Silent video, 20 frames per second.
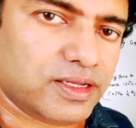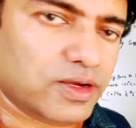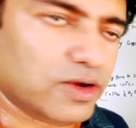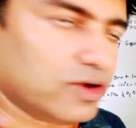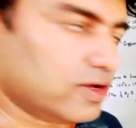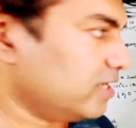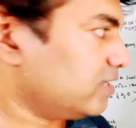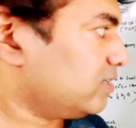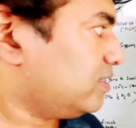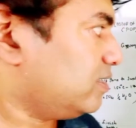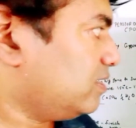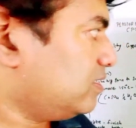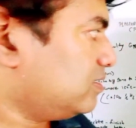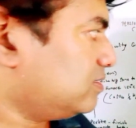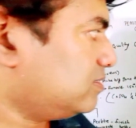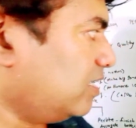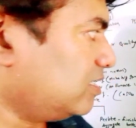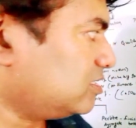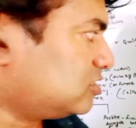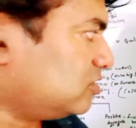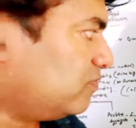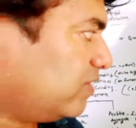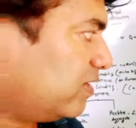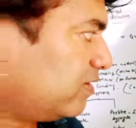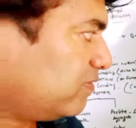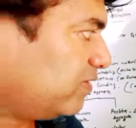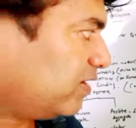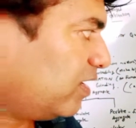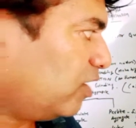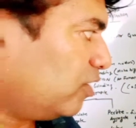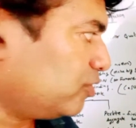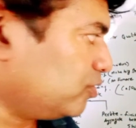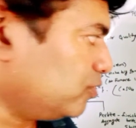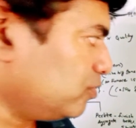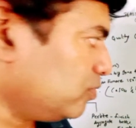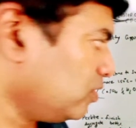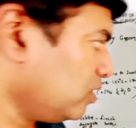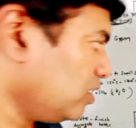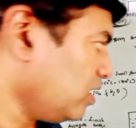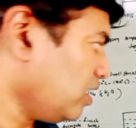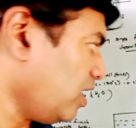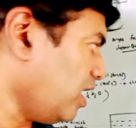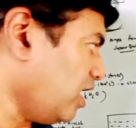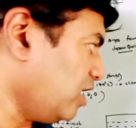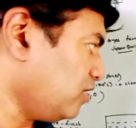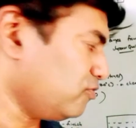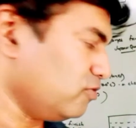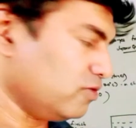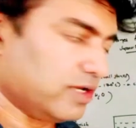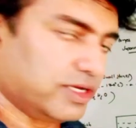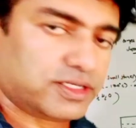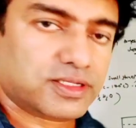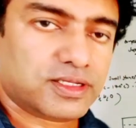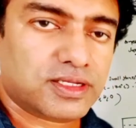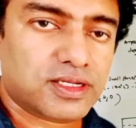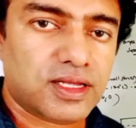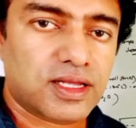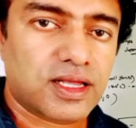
Okay, that's the way we have to add for it.